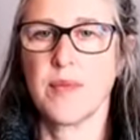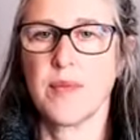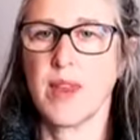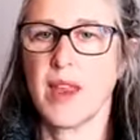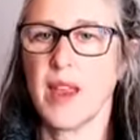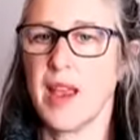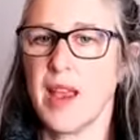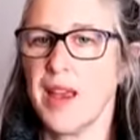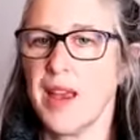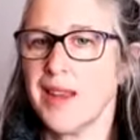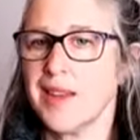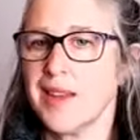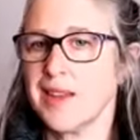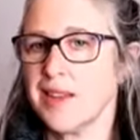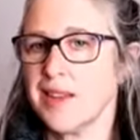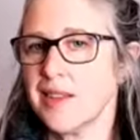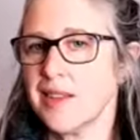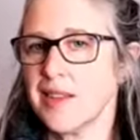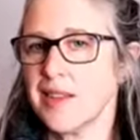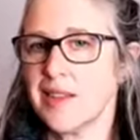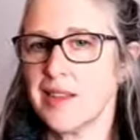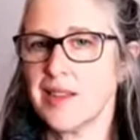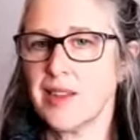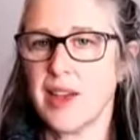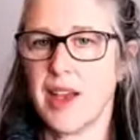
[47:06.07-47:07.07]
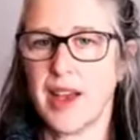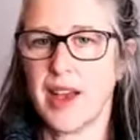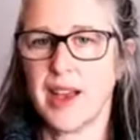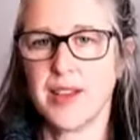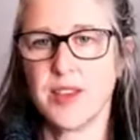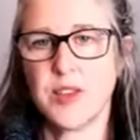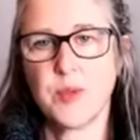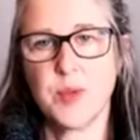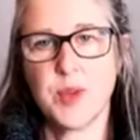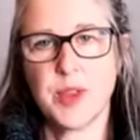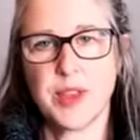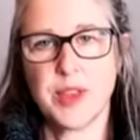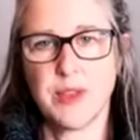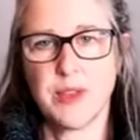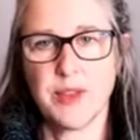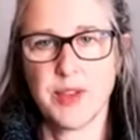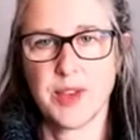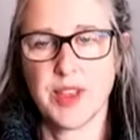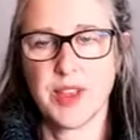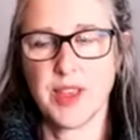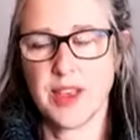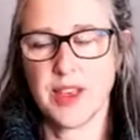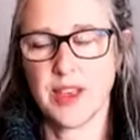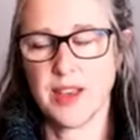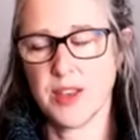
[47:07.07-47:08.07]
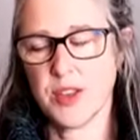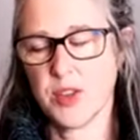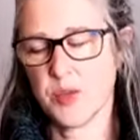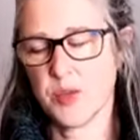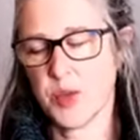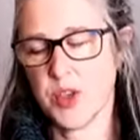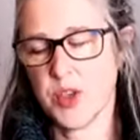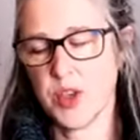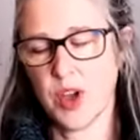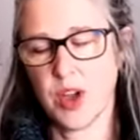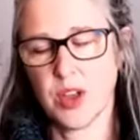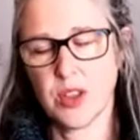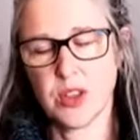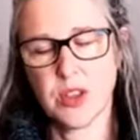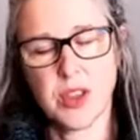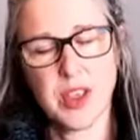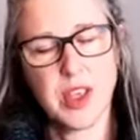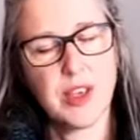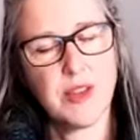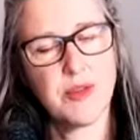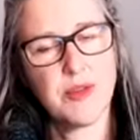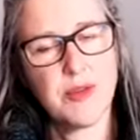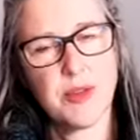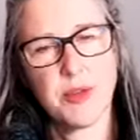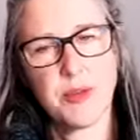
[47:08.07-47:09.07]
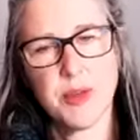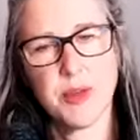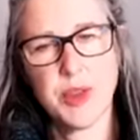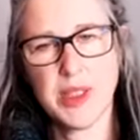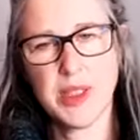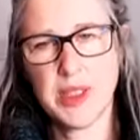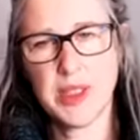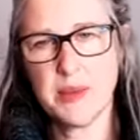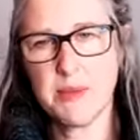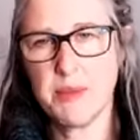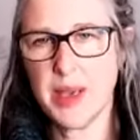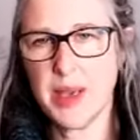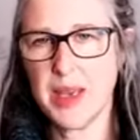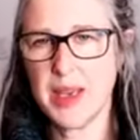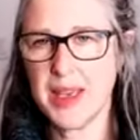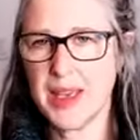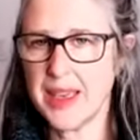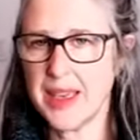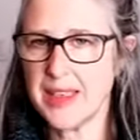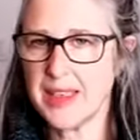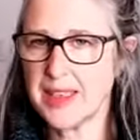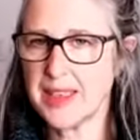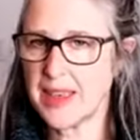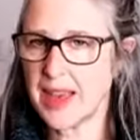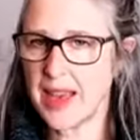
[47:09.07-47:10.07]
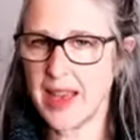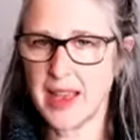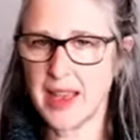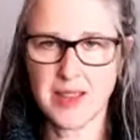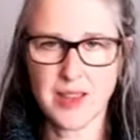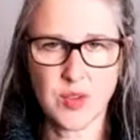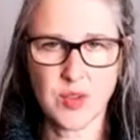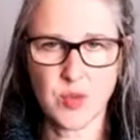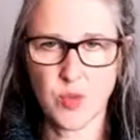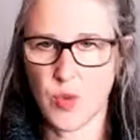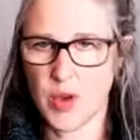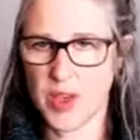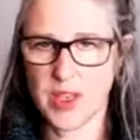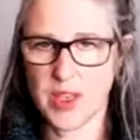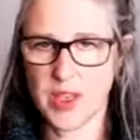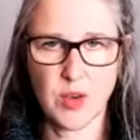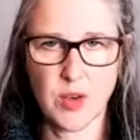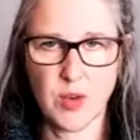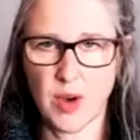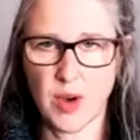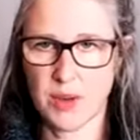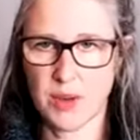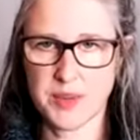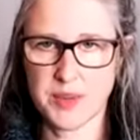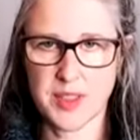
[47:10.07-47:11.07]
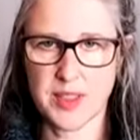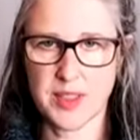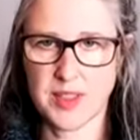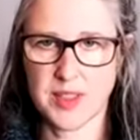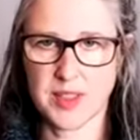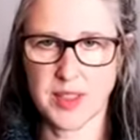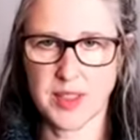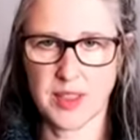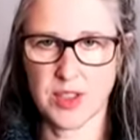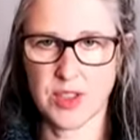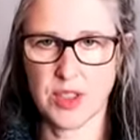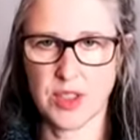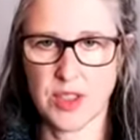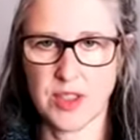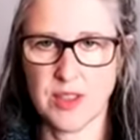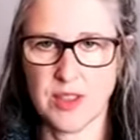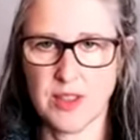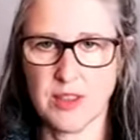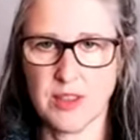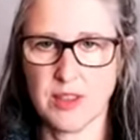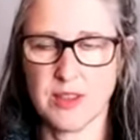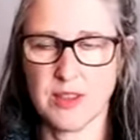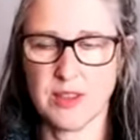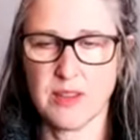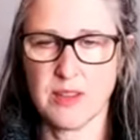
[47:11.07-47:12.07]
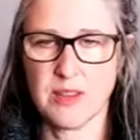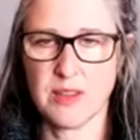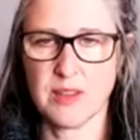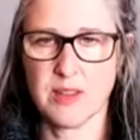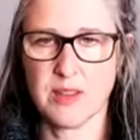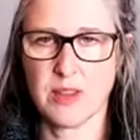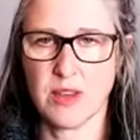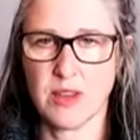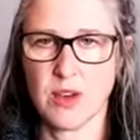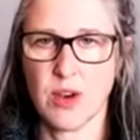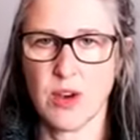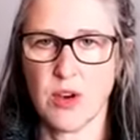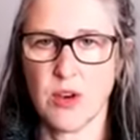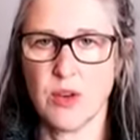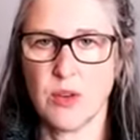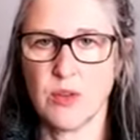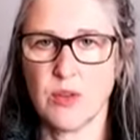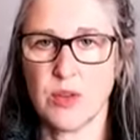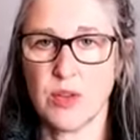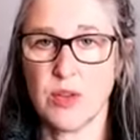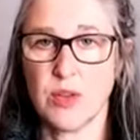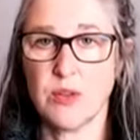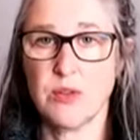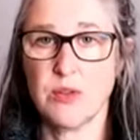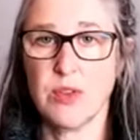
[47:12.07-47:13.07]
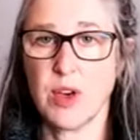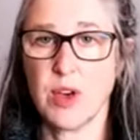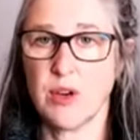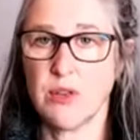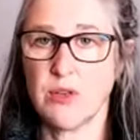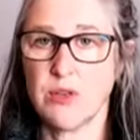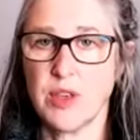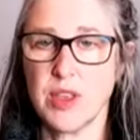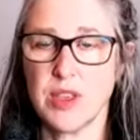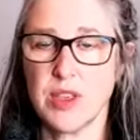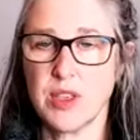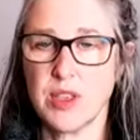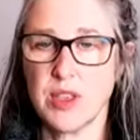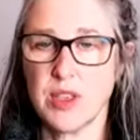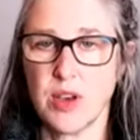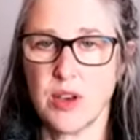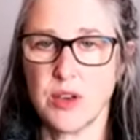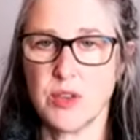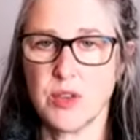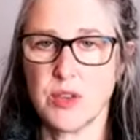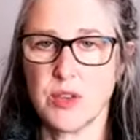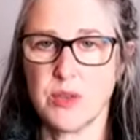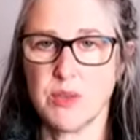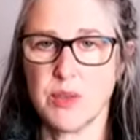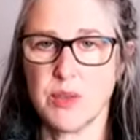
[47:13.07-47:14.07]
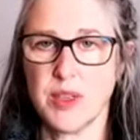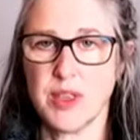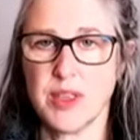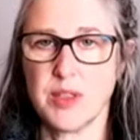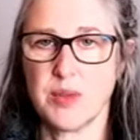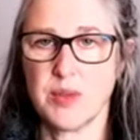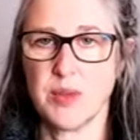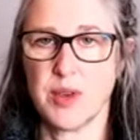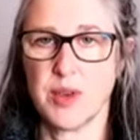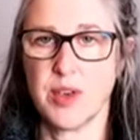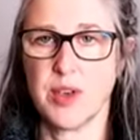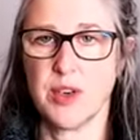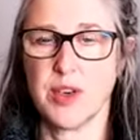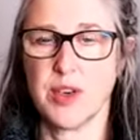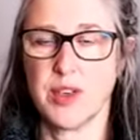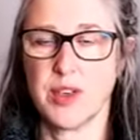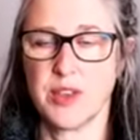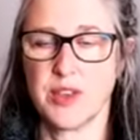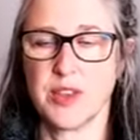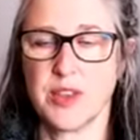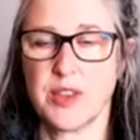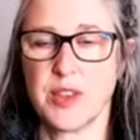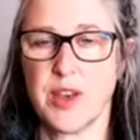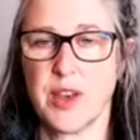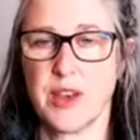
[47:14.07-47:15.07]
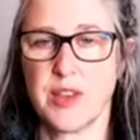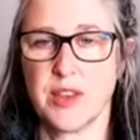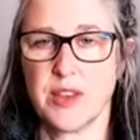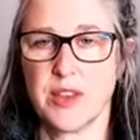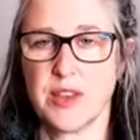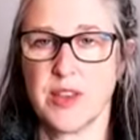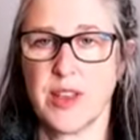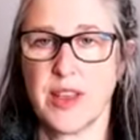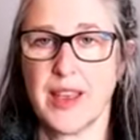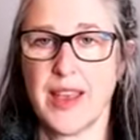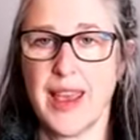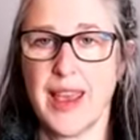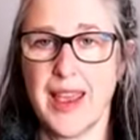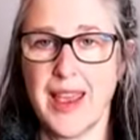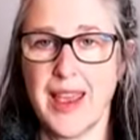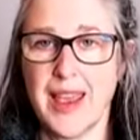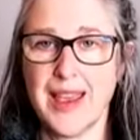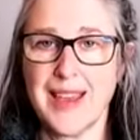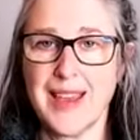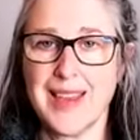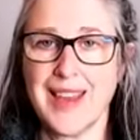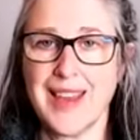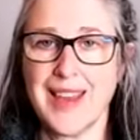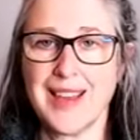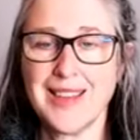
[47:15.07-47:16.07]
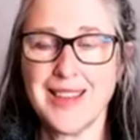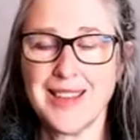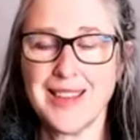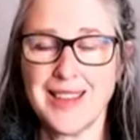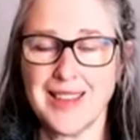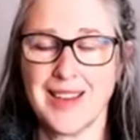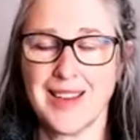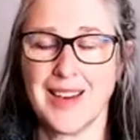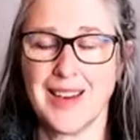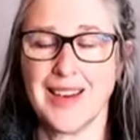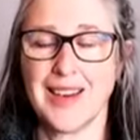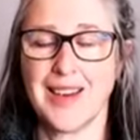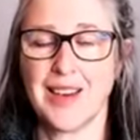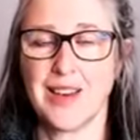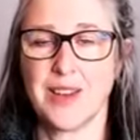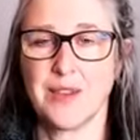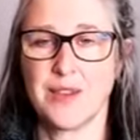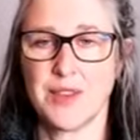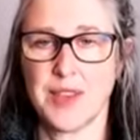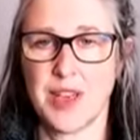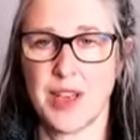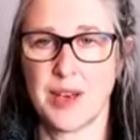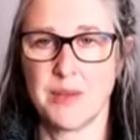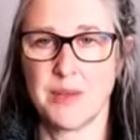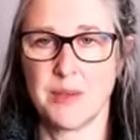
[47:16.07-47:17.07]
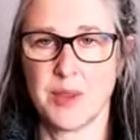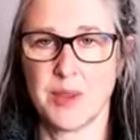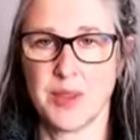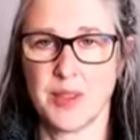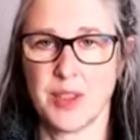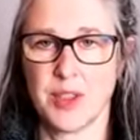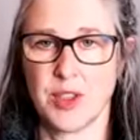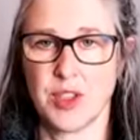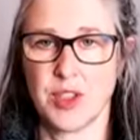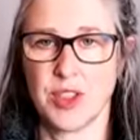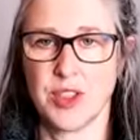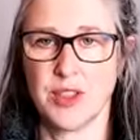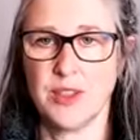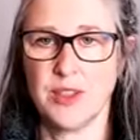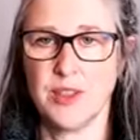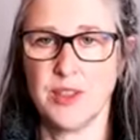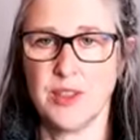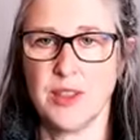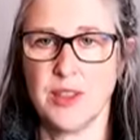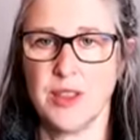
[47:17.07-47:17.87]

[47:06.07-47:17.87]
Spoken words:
And as with everything else, we're not looking for really big, intense, wake you up sensations. So you don't need to go to a place where your inner thighs are like, hey, that's a 9 out of 10 position.